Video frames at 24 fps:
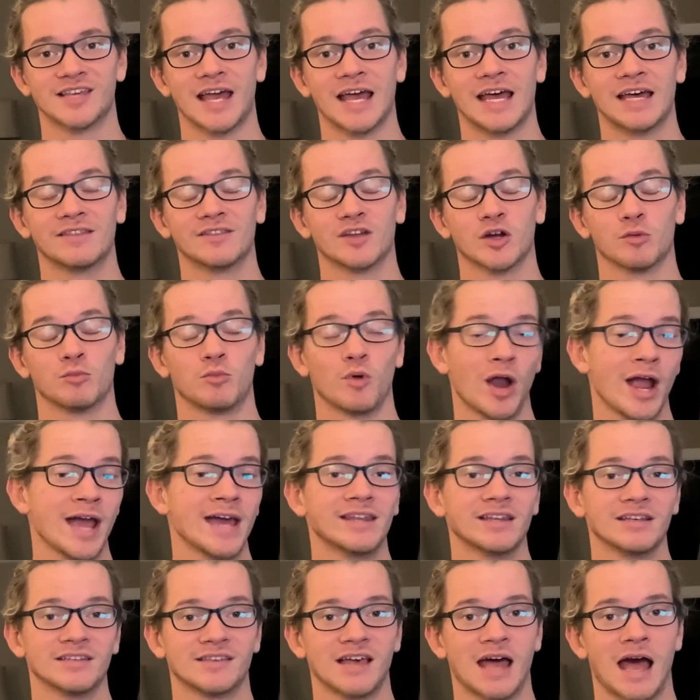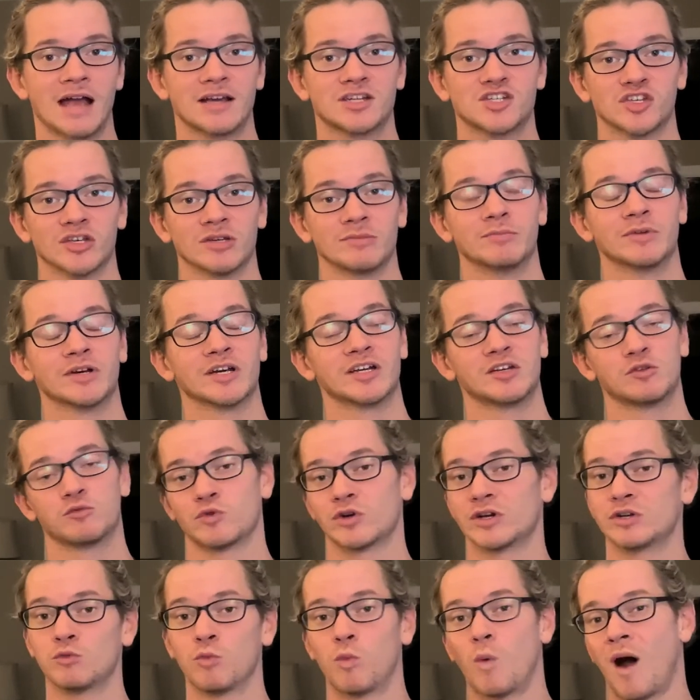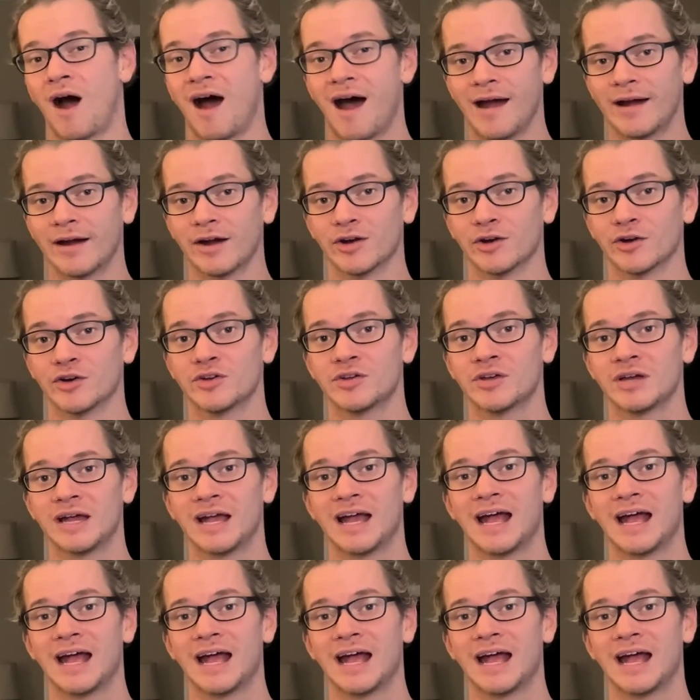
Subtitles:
and their brain is actually being rewired